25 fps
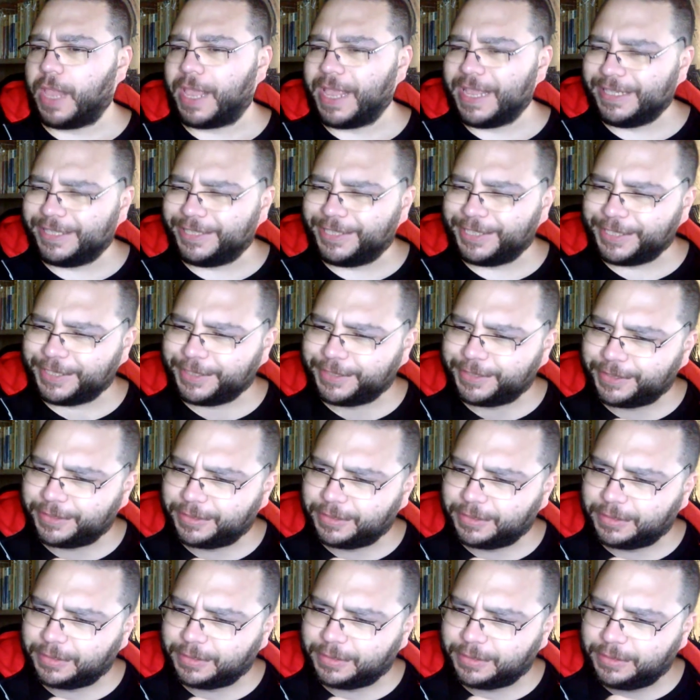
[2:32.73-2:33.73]
it just
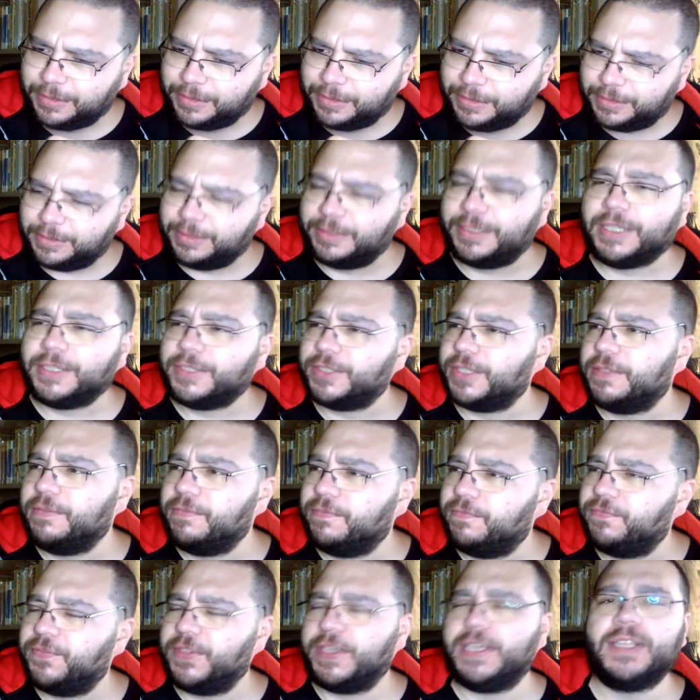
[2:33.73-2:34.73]

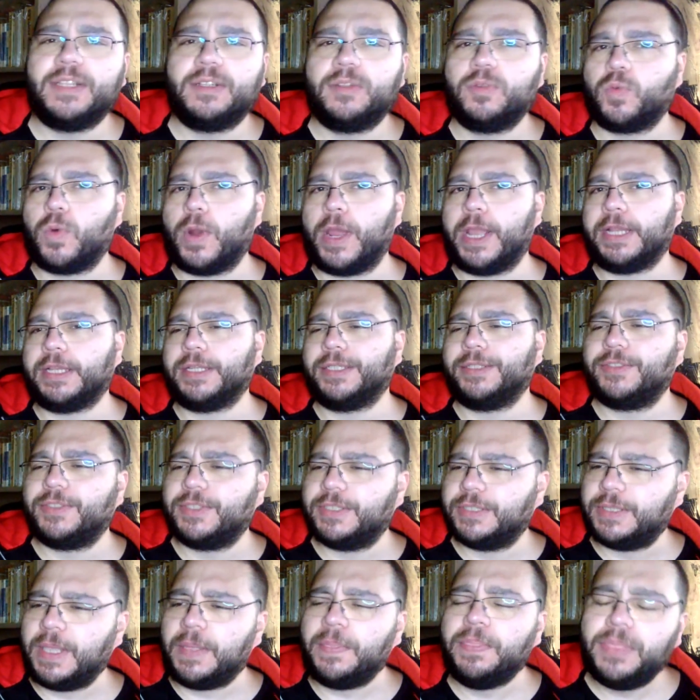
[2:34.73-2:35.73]
doesn't feel right.
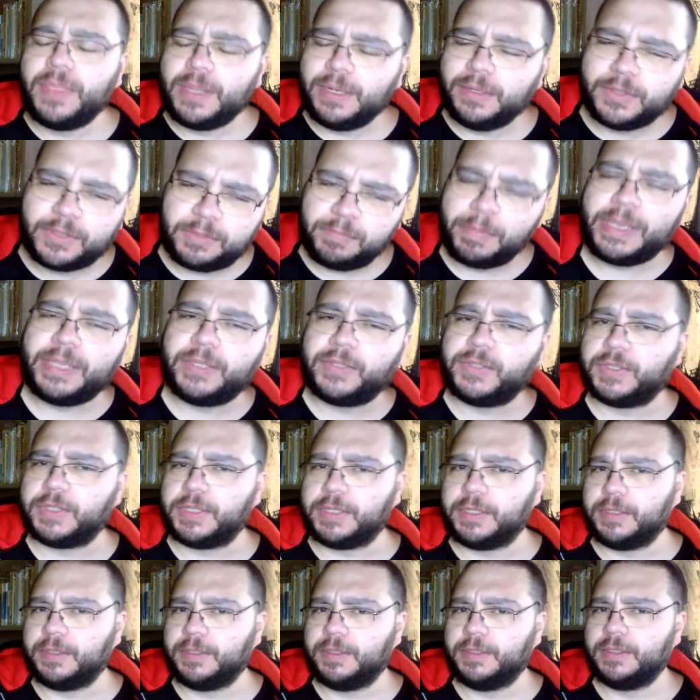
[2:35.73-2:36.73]
Something's
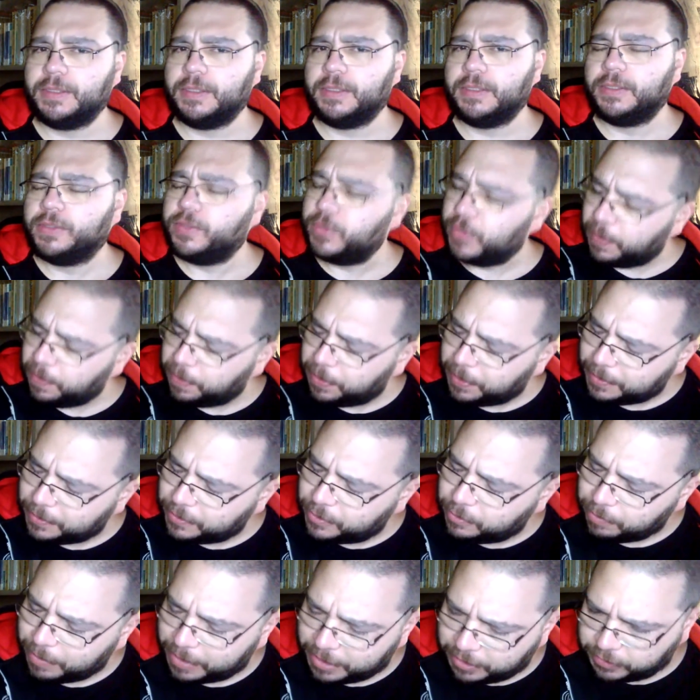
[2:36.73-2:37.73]
missing.
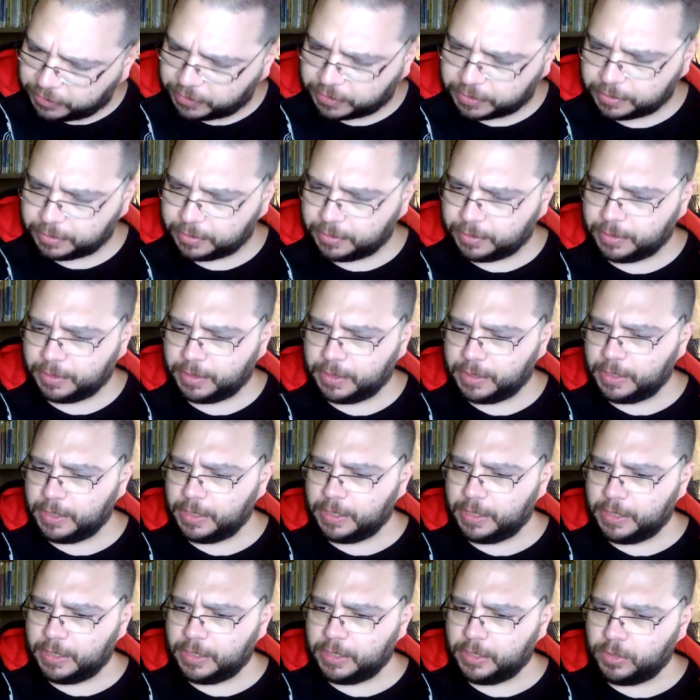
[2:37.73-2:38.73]
Something's missing,
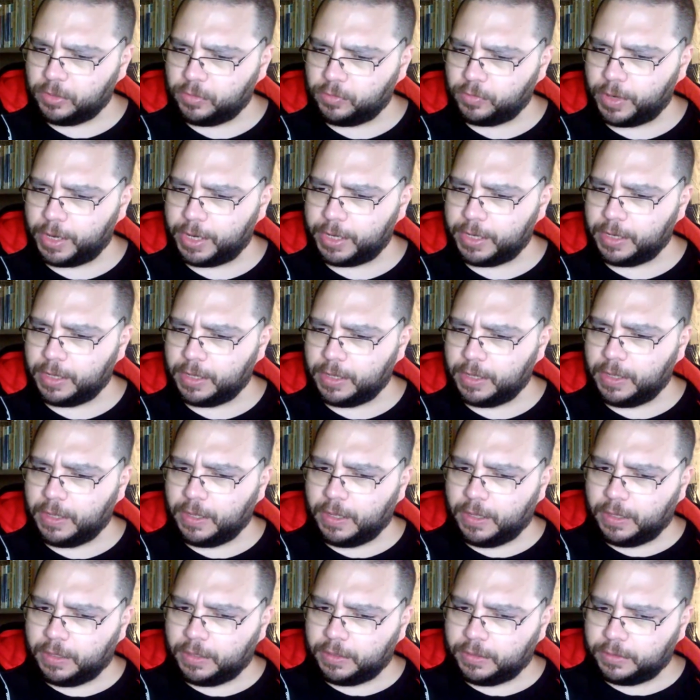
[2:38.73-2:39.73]
right?
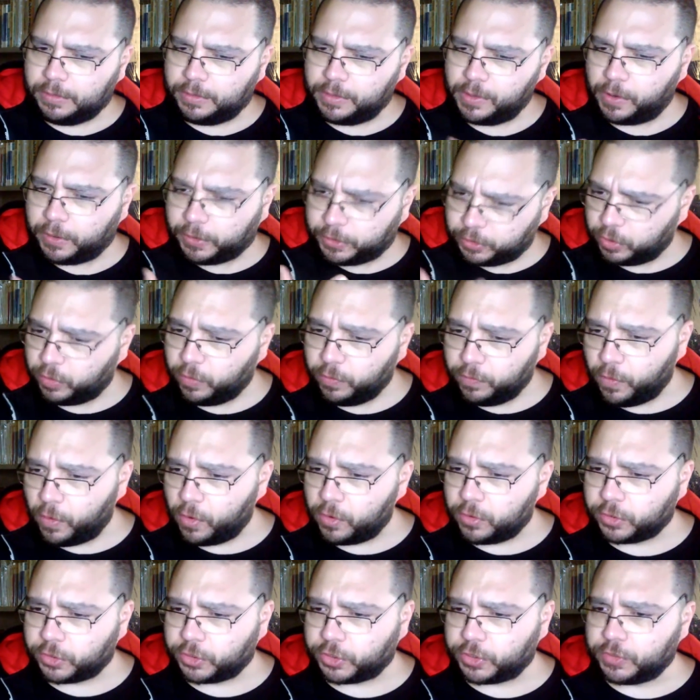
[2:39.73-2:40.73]
There are two
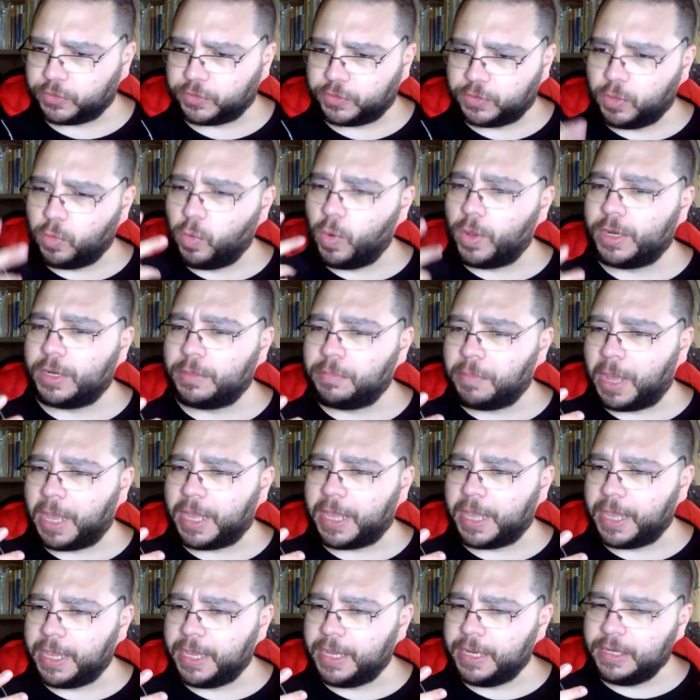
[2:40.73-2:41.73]
versions, the one in my
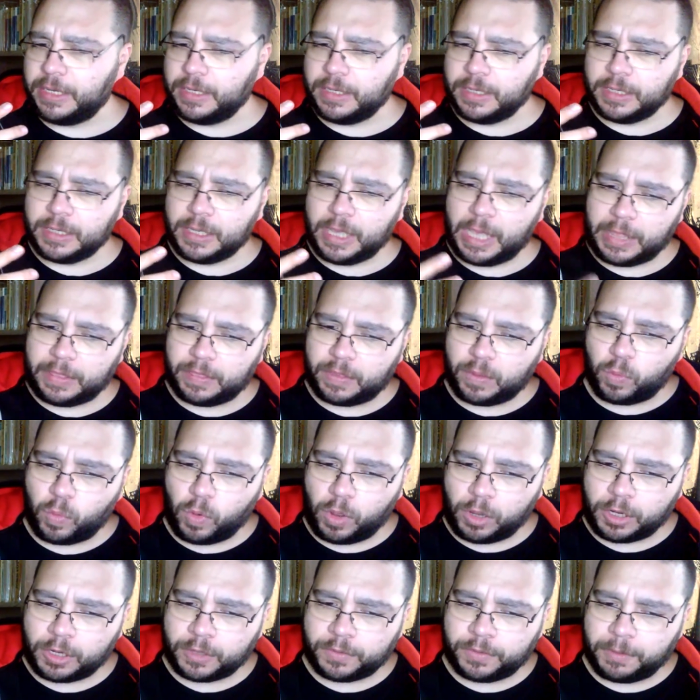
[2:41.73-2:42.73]
head and the
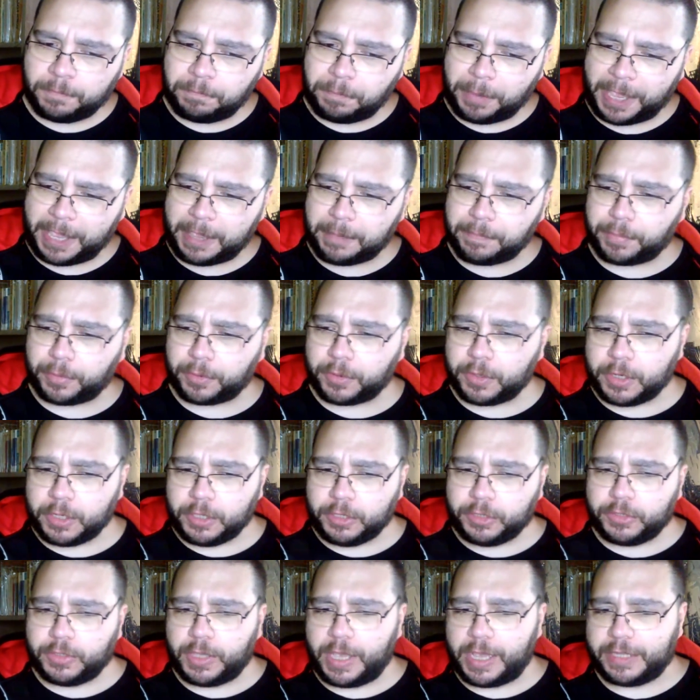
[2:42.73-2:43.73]
one on the paper.
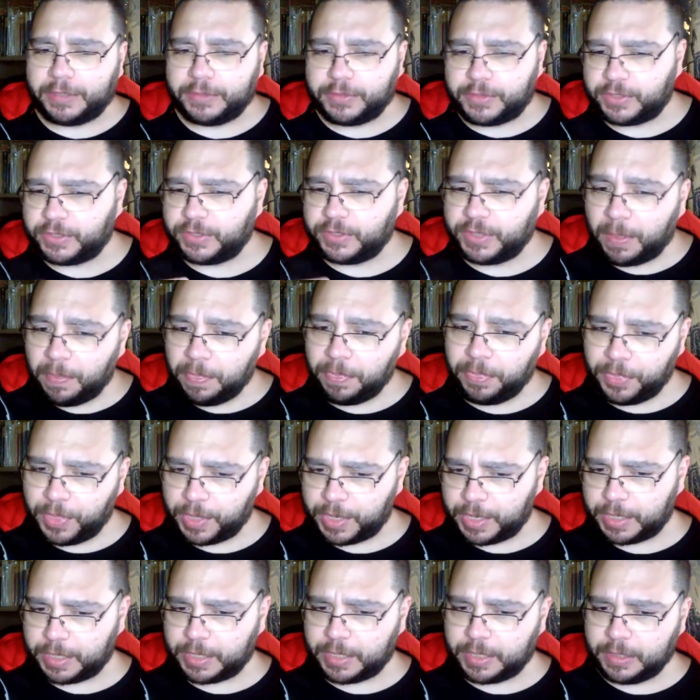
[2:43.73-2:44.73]
And
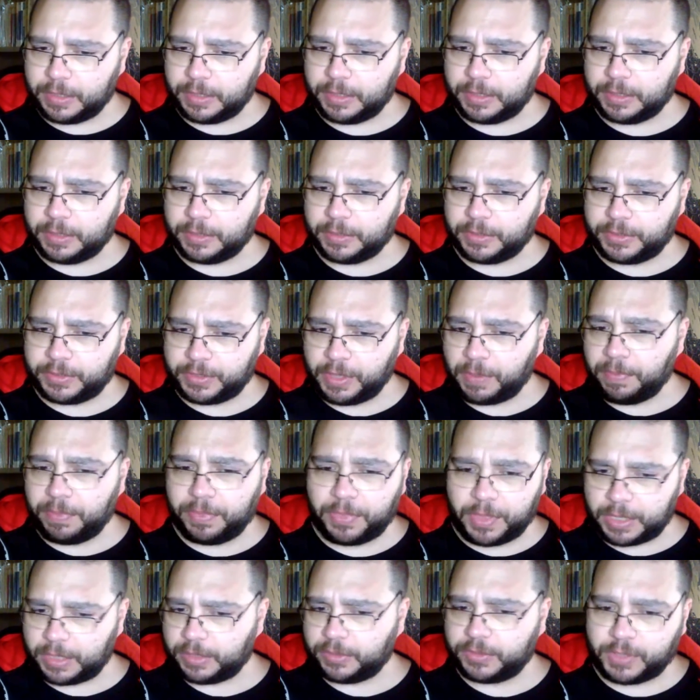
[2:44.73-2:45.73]
something
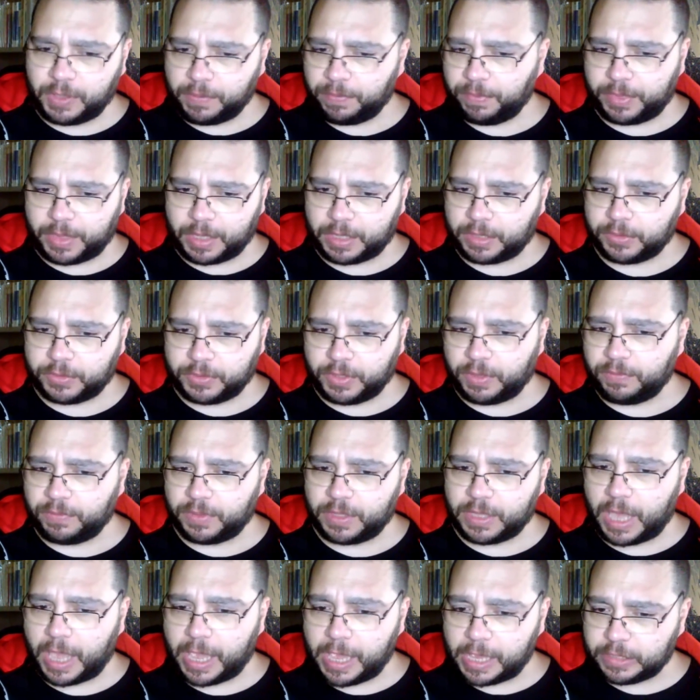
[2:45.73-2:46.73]

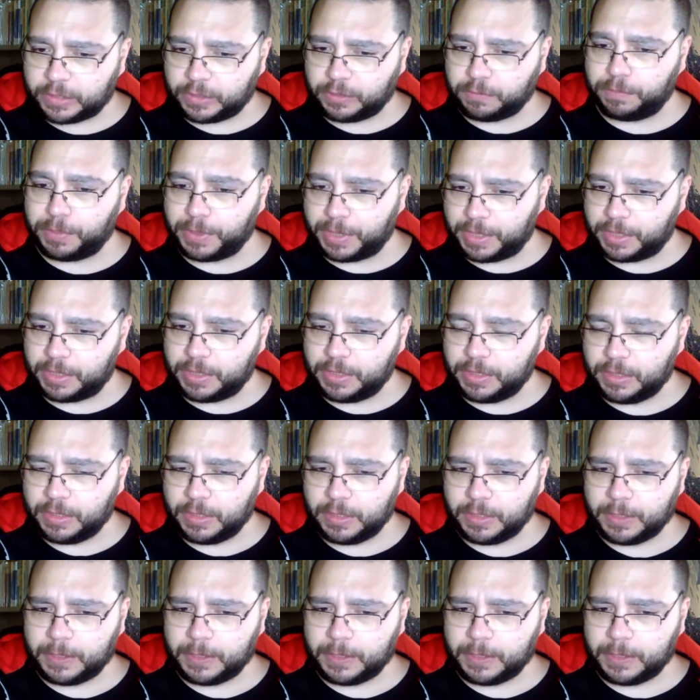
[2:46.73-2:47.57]
has been,